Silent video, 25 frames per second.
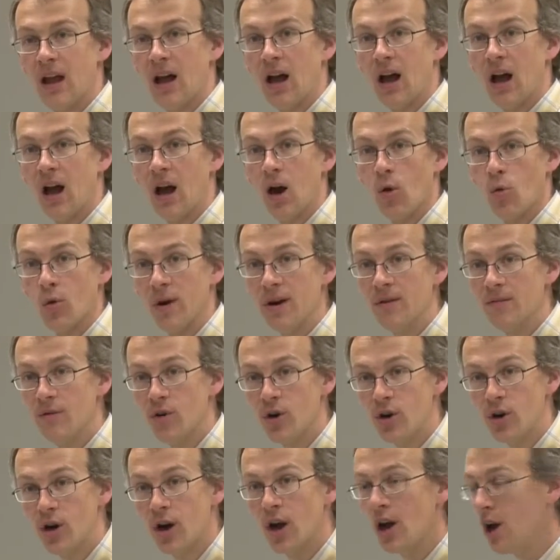
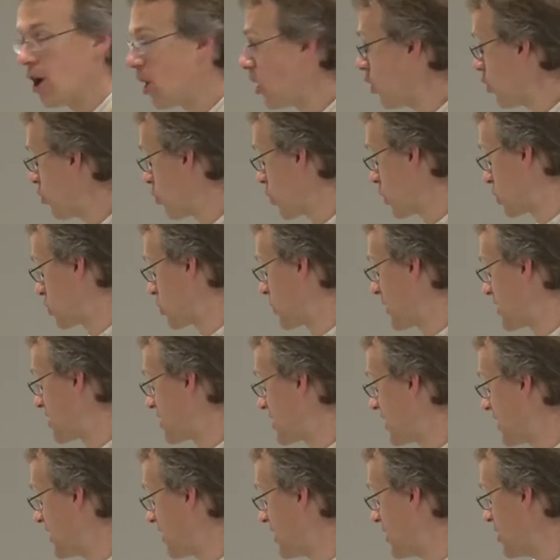However, what we
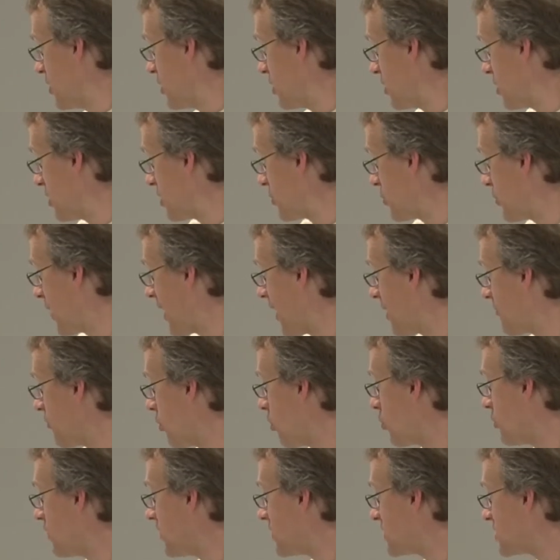see here, we have
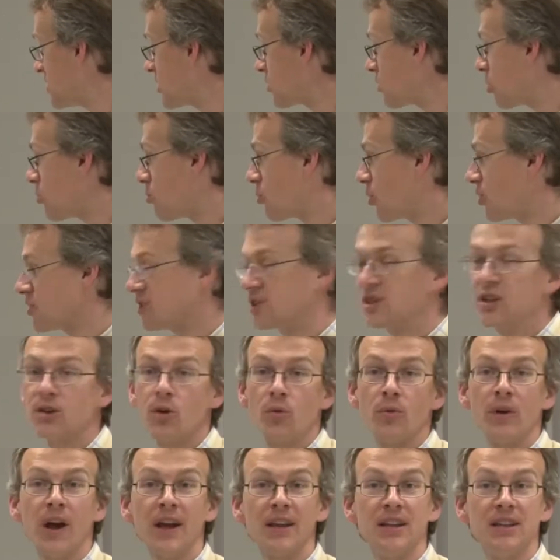only
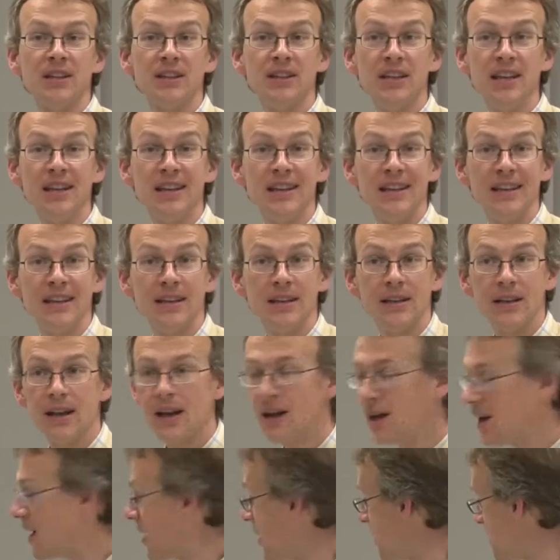0.019.
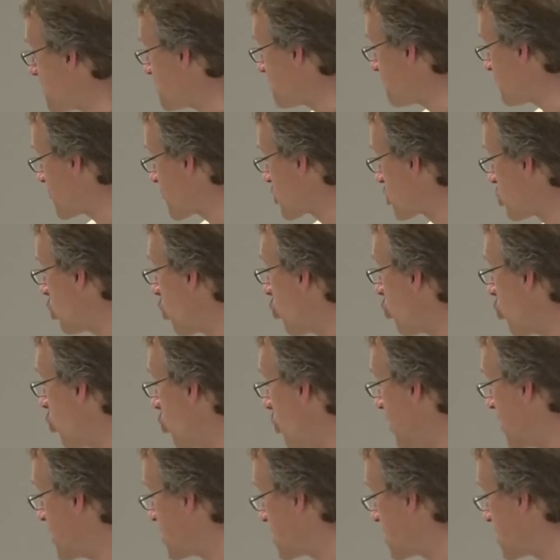So we